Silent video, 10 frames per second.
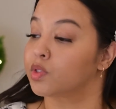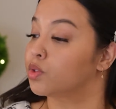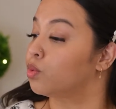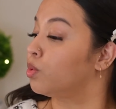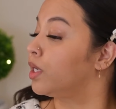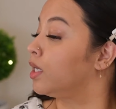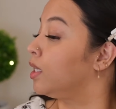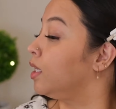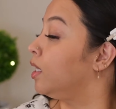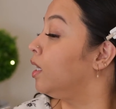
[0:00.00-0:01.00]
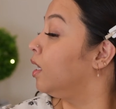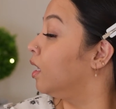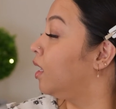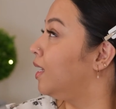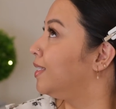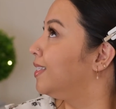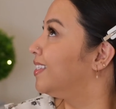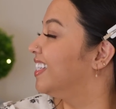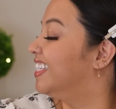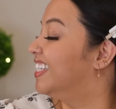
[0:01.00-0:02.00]
2018,
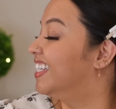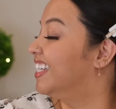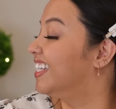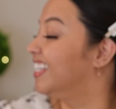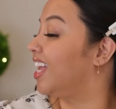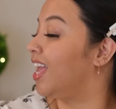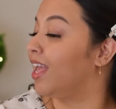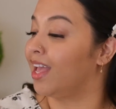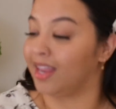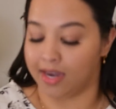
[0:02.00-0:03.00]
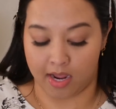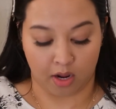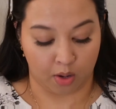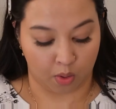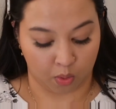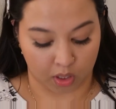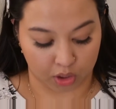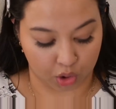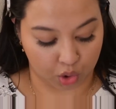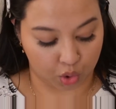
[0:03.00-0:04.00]
and now
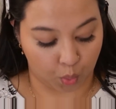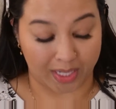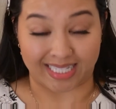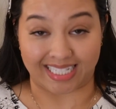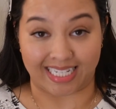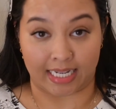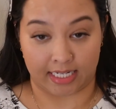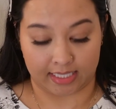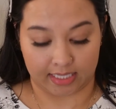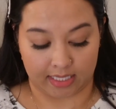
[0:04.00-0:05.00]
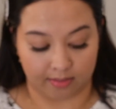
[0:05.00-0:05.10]
2019.